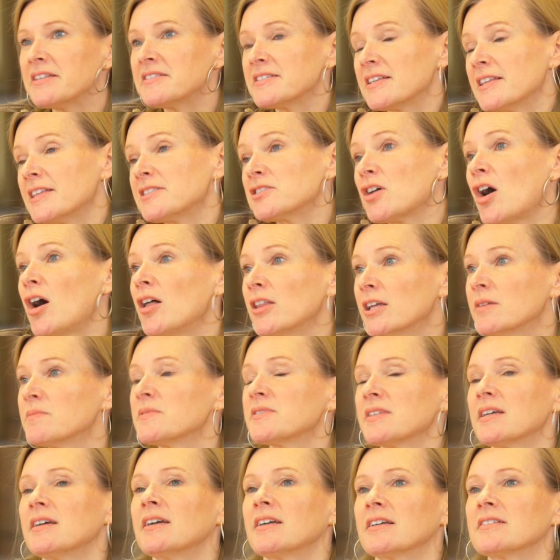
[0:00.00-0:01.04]
I mean, that's all I'm
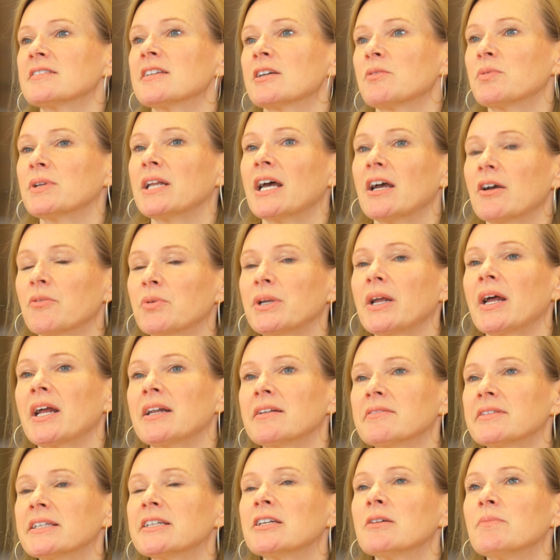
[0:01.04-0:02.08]
saying. It's like when
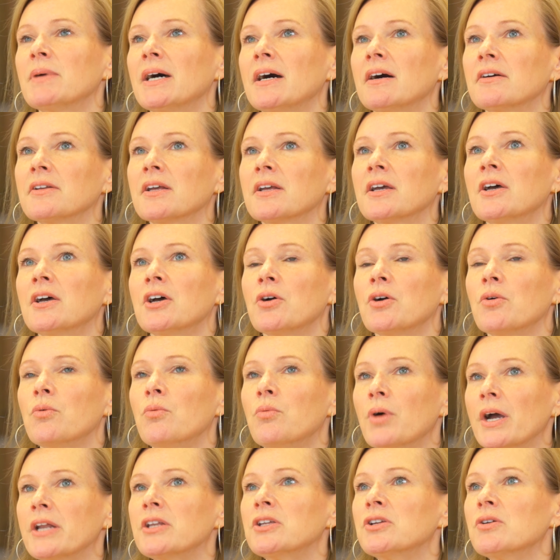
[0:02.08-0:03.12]
I think about
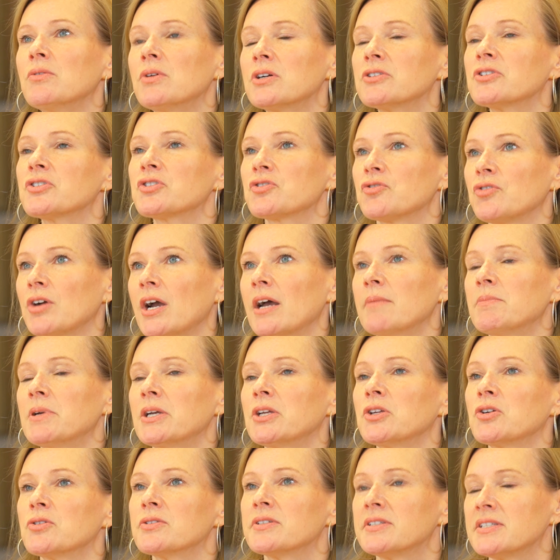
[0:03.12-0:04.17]
when you are describing
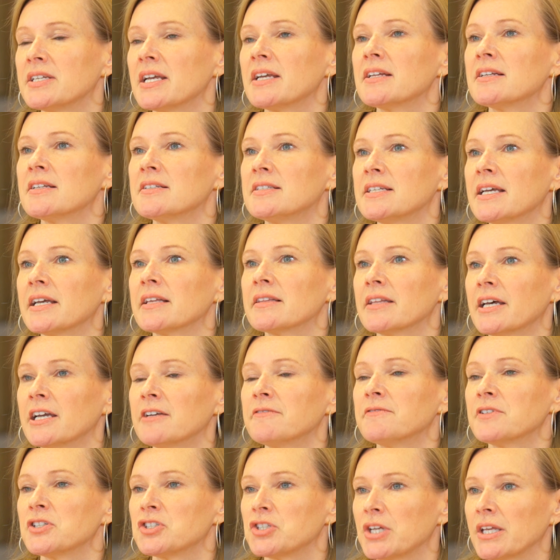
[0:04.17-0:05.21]
your day-to-day
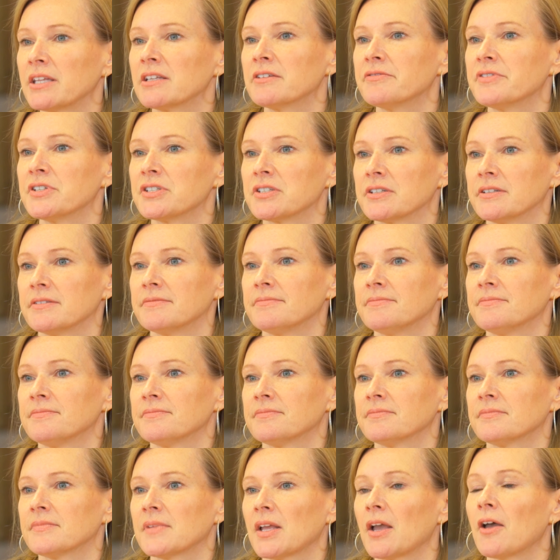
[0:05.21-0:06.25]
life at Jellyvision,
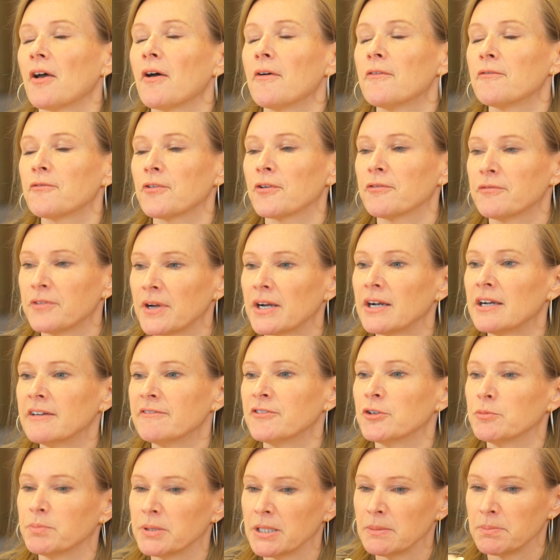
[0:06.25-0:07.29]
for very
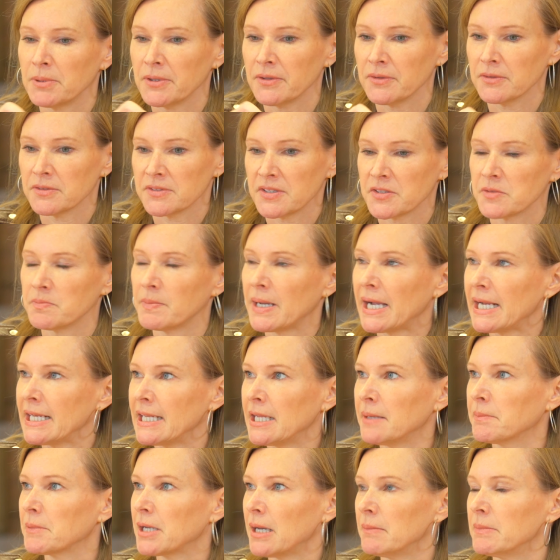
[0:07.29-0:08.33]
few people does my
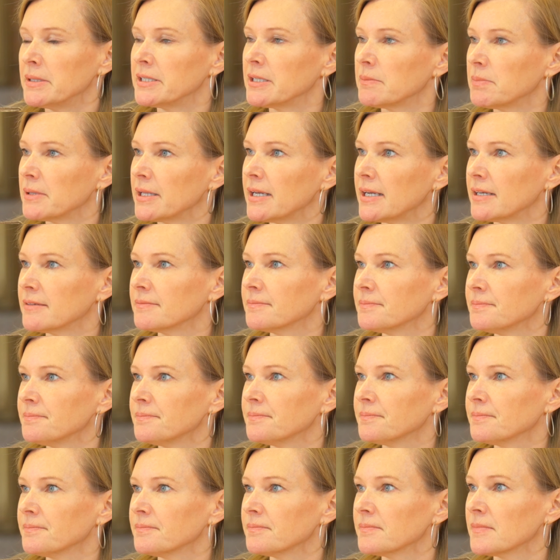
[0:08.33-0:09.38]
name come into play,
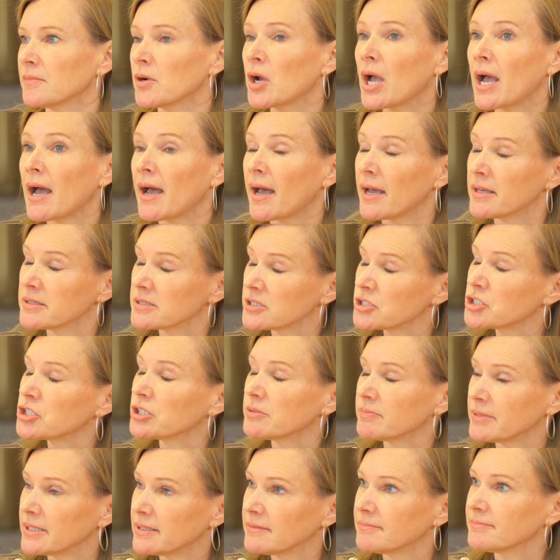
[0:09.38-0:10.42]
as it
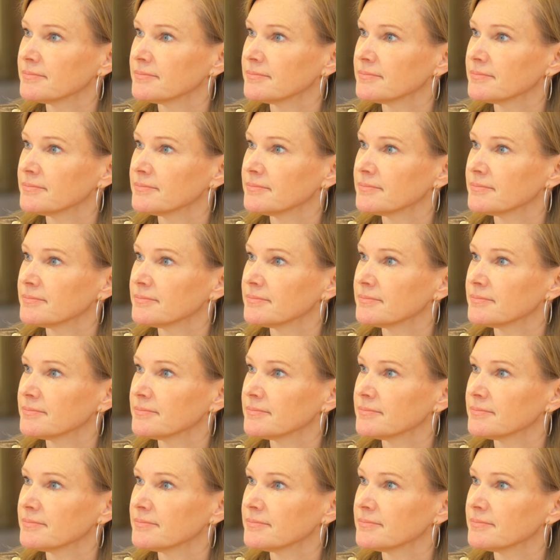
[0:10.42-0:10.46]
should be.